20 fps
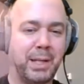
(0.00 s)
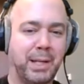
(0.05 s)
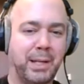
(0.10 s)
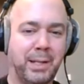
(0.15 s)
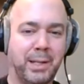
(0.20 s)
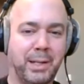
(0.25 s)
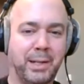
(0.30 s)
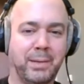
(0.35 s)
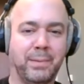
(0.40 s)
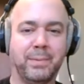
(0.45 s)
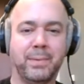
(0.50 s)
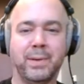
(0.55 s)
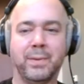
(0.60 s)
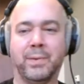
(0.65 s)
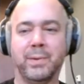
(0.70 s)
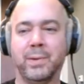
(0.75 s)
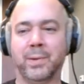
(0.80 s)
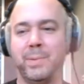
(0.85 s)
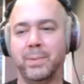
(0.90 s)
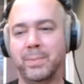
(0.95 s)
had like a
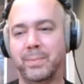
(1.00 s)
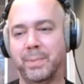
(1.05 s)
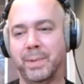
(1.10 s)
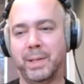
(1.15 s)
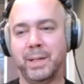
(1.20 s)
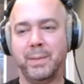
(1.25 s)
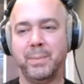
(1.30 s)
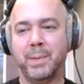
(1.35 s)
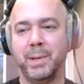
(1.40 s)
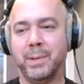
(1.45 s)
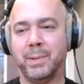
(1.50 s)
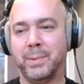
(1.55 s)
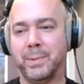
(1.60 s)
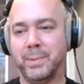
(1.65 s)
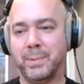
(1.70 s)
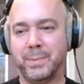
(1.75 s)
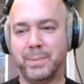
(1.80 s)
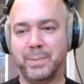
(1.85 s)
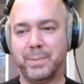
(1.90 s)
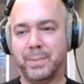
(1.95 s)
river in the
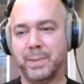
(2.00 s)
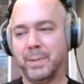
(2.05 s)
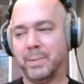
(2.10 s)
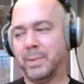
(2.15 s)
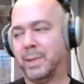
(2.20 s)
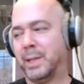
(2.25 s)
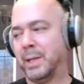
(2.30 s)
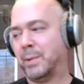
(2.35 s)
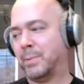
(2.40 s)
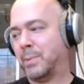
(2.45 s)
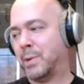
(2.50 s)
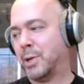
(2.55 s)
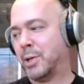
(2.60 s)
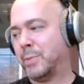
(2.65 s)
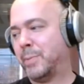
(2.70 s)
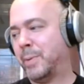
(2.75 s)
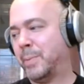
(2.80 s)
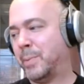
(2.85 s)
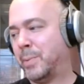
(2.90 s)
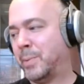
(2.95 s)
middle that would like wash
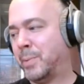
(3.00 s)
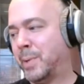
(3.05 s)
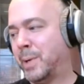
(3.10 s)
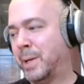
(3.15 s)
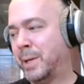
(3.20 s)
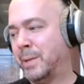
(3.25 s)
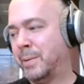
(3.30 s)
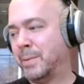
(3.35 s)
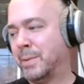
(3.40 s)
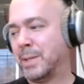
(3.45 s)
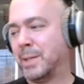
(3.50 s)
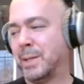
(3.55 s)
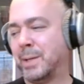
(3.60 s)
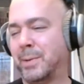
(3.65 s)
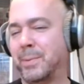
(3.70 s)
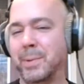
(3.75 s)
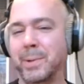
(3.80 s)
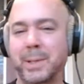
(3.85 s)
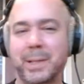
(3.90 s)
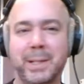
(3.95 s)
people away, and it was
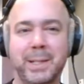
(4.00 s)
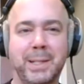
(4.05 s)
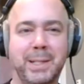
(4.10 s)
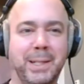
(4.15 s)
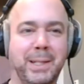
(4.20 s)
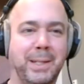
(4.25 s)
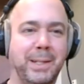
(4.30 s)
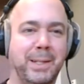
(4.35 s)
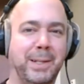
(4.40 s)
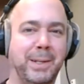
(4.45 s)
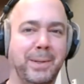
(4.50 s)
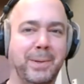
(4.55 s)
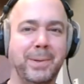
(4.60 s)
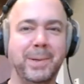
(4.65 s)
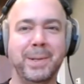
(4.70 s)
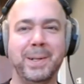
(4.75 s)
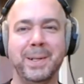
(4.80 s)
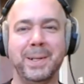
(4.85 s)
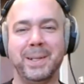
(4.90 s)
like really easy to do.